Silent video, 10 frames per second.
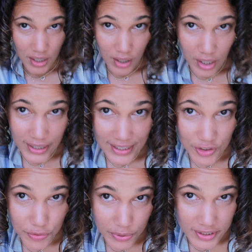a lot
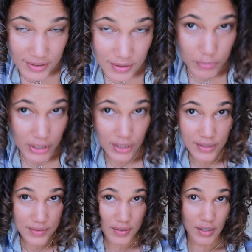less frizz
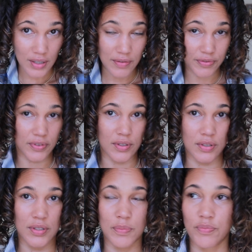because of
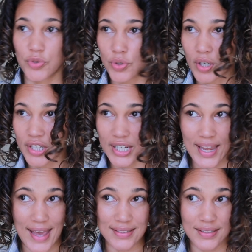the stronger
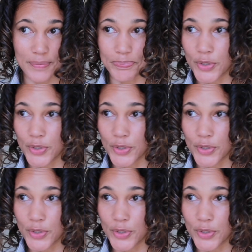cast.